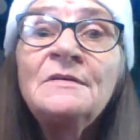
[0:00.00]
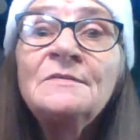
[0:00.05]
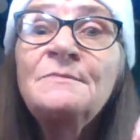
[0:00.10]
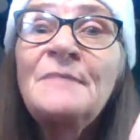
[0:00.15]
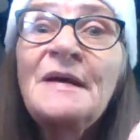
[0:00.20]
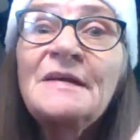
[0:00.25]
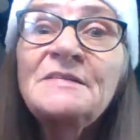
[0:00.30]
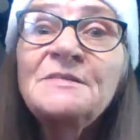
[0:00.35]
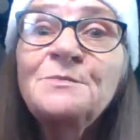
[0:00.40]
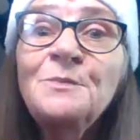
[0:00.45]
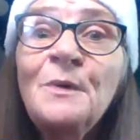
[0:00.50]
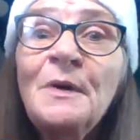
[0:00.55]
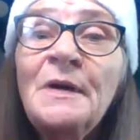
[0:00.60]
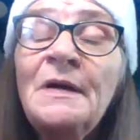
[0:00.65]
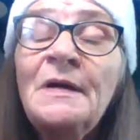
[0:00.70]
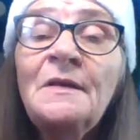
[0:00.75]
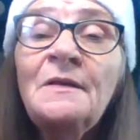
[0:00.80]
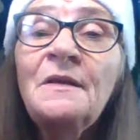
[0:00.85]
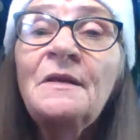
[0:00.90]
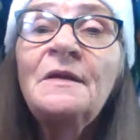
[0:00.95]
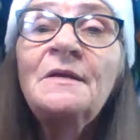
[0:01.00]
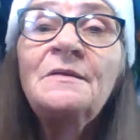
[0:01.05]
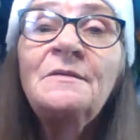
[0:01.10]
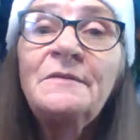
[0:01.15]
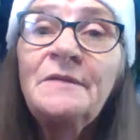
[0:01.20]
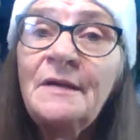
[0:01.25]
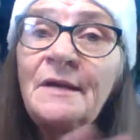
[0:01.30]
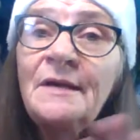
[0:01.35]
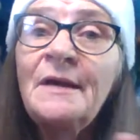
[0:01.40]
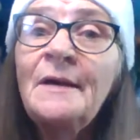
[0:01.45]
By sprinkling,
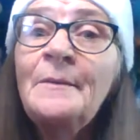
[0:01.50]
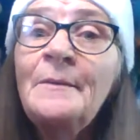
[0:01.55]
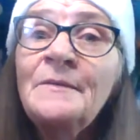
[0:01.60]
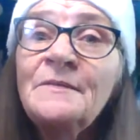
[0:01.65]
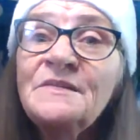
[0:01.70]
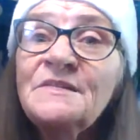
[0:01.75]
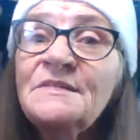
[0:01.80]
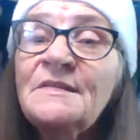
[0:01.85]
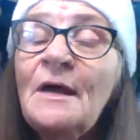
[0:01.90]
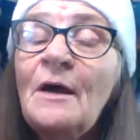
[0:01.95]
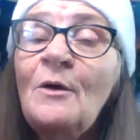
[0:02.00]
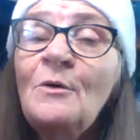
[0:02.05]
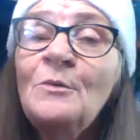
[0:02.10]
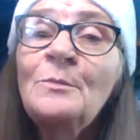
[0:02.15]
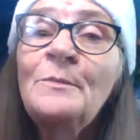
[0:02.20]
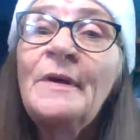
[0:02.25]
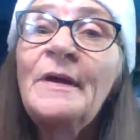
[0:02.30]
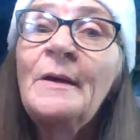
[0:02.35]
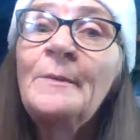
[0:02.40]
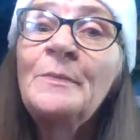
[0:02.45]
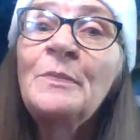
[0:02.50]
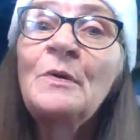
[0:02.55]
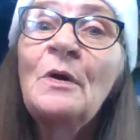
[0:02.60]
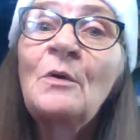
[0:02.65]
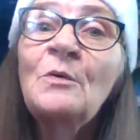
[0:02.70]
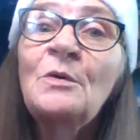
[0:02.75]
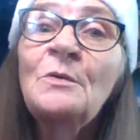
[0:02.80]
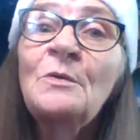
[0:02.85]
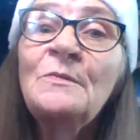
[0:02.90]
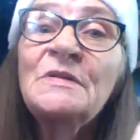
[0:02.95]
yeah, salt and pepper
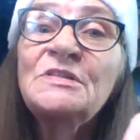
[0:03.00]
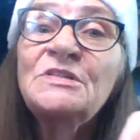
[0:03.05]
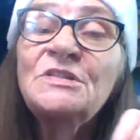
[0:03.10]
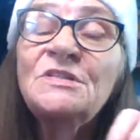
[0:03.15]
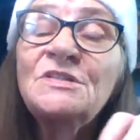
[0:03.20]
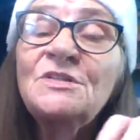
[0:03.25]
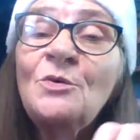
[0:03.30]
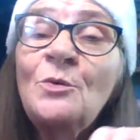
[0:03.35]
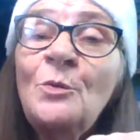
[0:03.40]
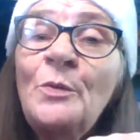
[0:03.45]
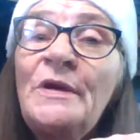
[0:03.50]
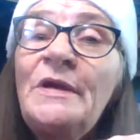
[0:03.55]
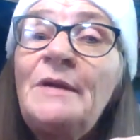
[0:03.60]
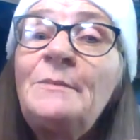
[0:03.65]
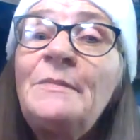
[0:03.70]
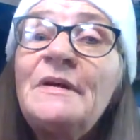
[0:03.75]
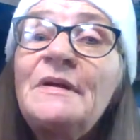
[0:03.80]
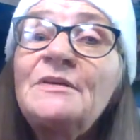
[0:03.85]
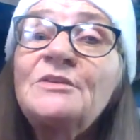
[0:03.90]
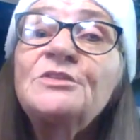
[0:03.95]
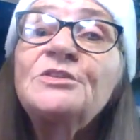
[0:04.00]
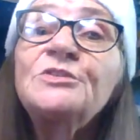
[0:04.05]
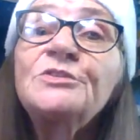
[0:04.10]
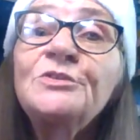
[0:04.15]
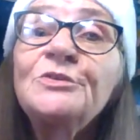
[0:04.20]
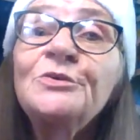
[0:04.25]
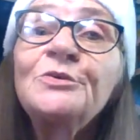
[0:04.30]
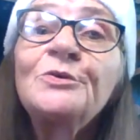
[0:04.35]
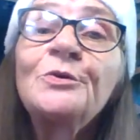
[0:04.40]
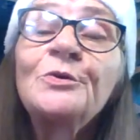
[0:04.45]
on it, but just a wee bit of
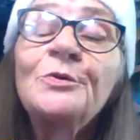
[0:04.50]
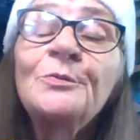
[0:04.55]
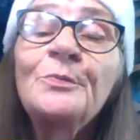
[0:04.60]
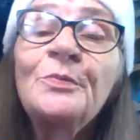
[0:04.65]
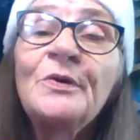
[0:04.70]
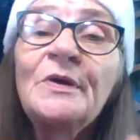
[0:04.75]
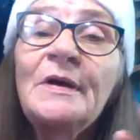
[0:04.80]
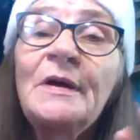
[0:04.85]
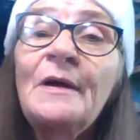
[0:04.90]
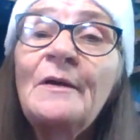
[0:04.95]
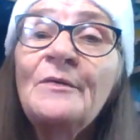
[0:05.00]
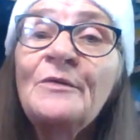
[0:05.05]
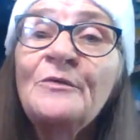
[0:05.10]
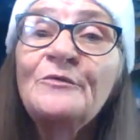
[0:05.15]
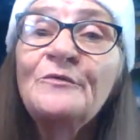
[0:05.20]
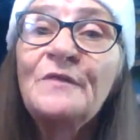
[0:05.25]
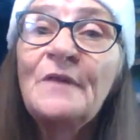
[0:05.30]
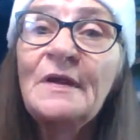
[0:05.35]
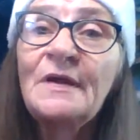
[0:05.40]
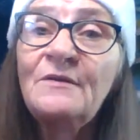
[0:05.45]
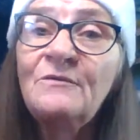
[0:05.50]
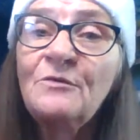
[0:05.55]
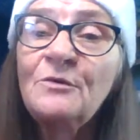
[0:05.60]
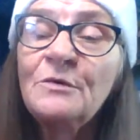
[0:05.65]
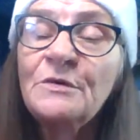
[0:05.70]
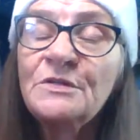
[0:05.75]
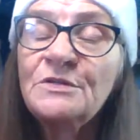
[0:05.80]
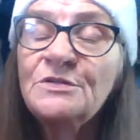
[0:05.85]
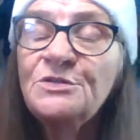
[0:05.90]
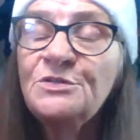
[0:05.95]
sugar to bring out the flavor
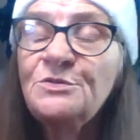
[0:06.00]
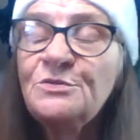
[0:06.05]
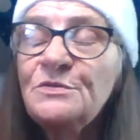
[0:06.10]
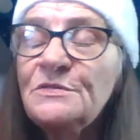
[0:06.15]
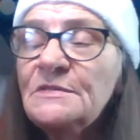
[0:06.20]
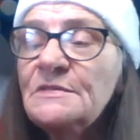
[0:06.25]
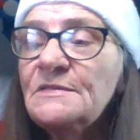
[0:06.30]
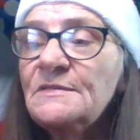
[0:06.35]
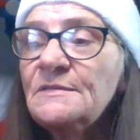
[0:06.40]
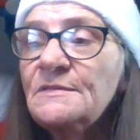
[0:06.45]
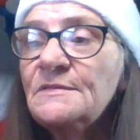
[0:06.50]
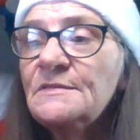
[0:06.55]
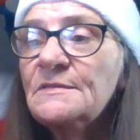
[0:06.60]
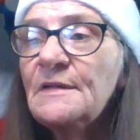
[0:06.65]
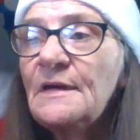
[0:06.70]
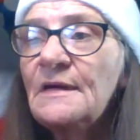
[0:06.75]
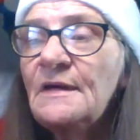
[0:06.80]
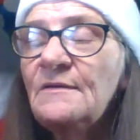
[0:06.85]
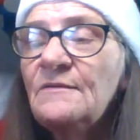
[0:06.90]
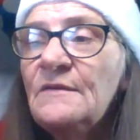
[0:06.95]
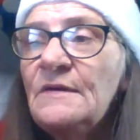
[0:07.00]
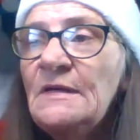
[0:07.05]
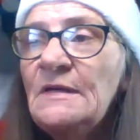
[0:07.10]
and the juices and stuff